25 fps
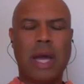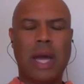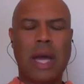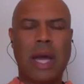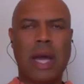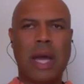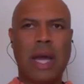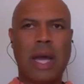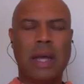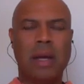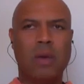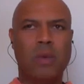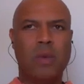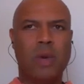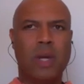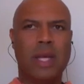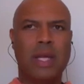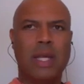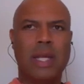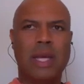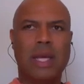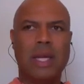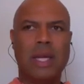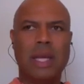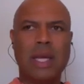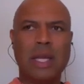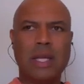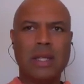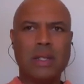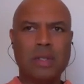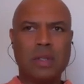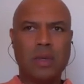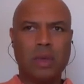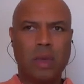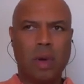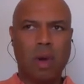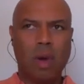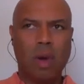I don't want to get
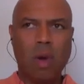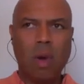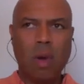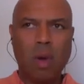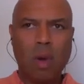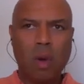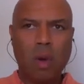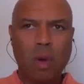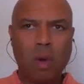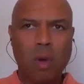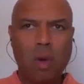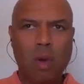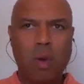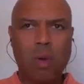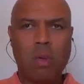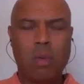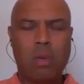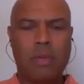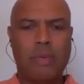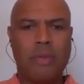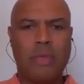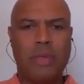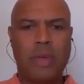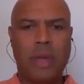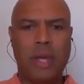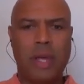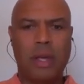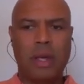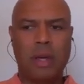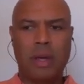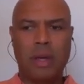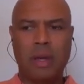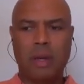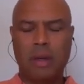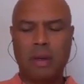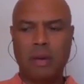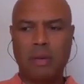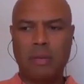into the whole thing
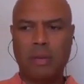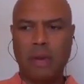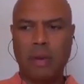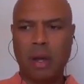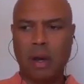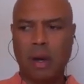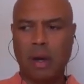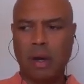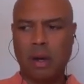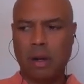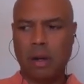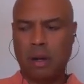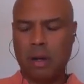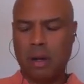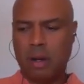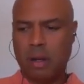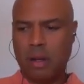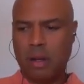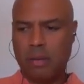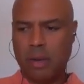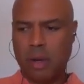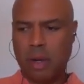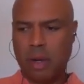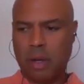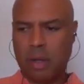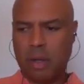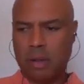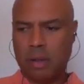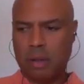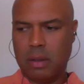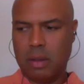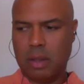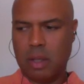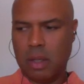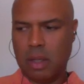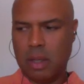of our